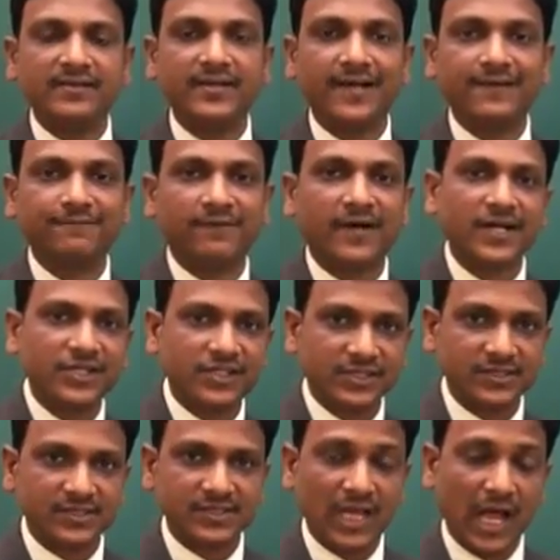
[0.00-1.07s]
their
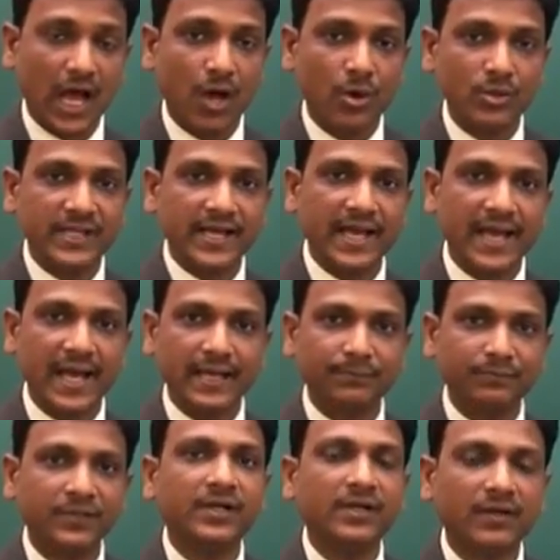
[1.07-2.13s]
functions, how they help
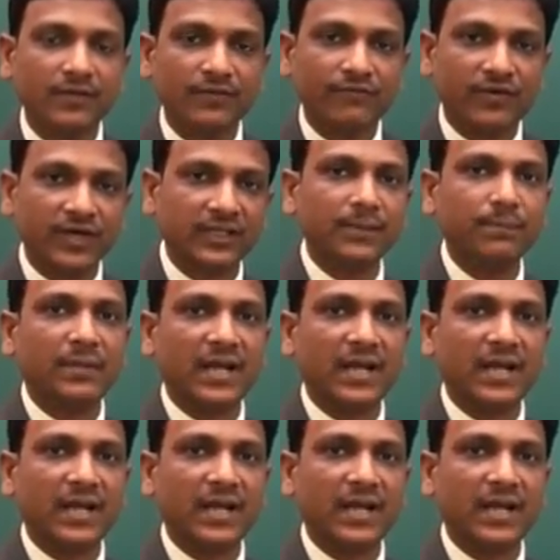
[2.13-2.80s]
for the